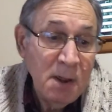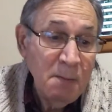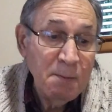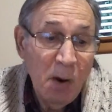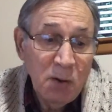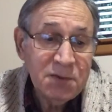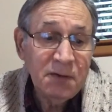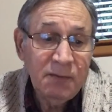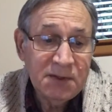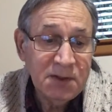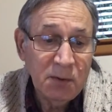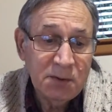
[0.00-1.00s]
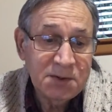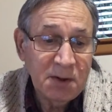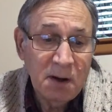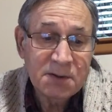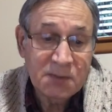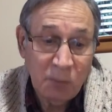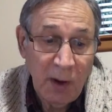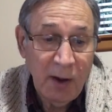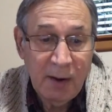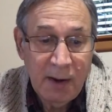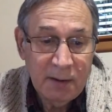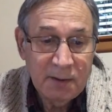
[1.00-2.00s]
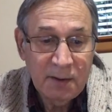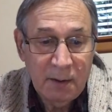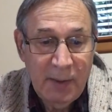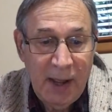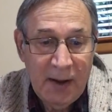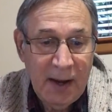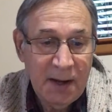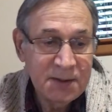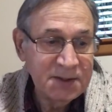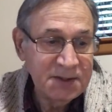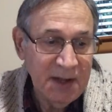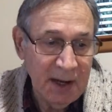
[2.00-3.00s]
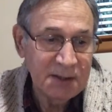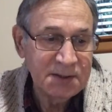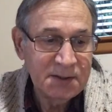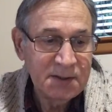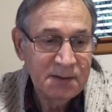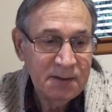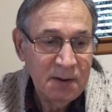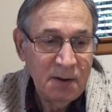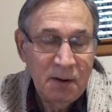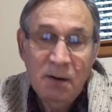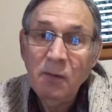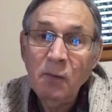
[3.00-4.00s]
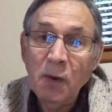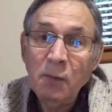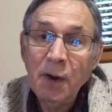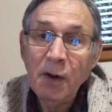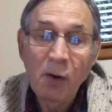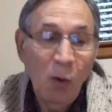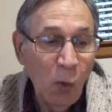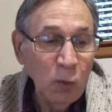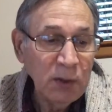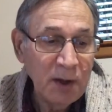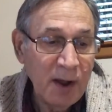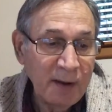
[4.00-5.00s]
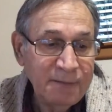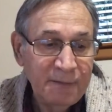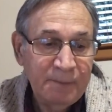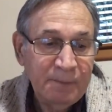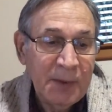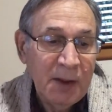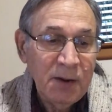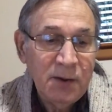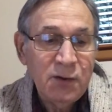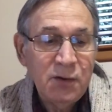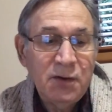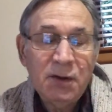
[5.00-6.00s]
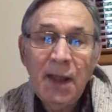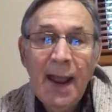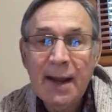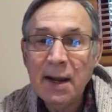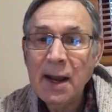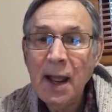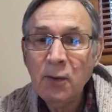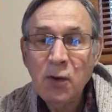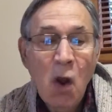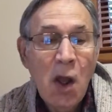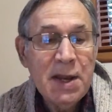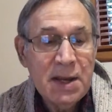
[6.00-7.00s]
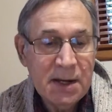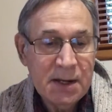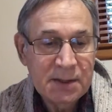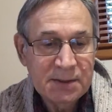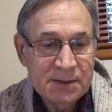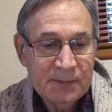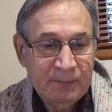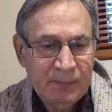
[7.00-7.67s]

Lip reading: Most of us don't start swearing until about age 6, when we are old enough to delight in how naughty it is.